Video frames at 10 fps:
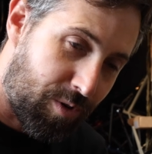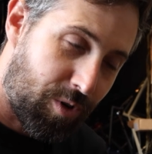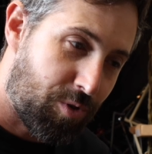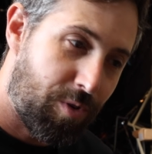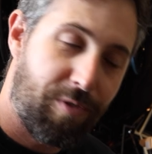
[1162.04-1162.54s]

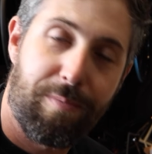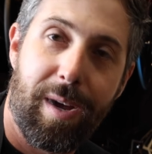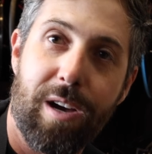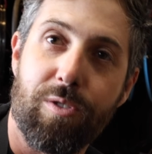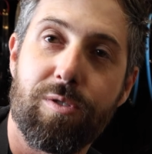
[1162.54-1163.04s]
across the road from
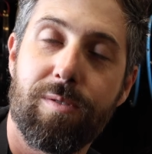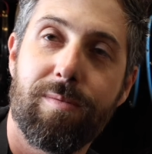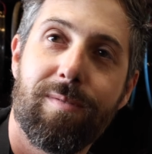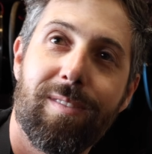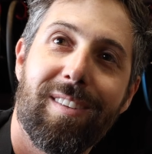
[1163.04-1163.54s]
my house.
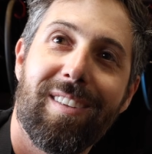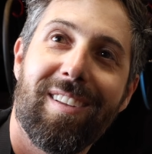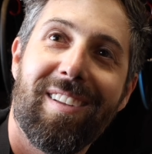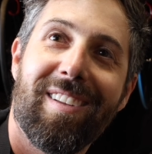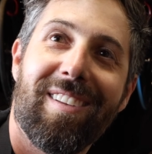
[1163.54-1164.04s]

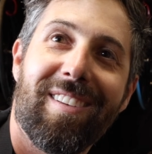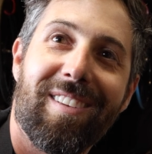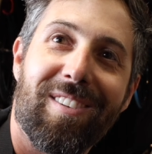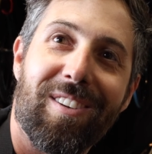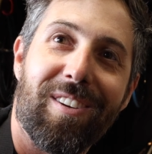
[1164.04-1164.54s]

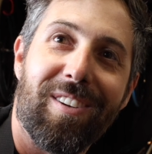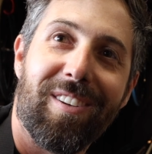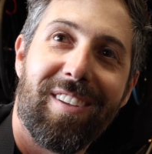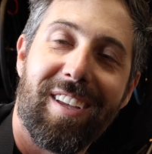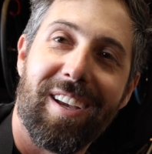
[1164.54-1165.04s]

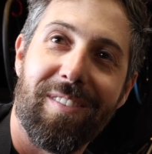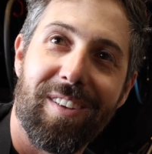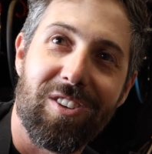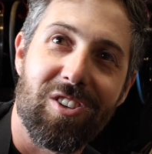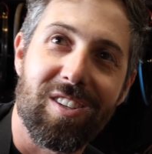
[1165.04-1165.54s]
So yeah,
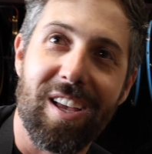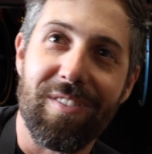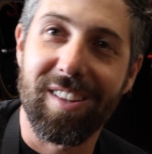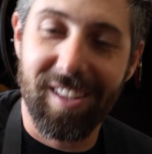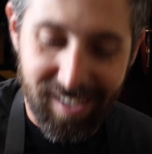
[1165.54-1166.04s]
it's just
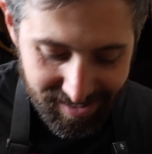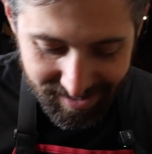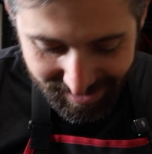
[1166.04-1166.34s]
having the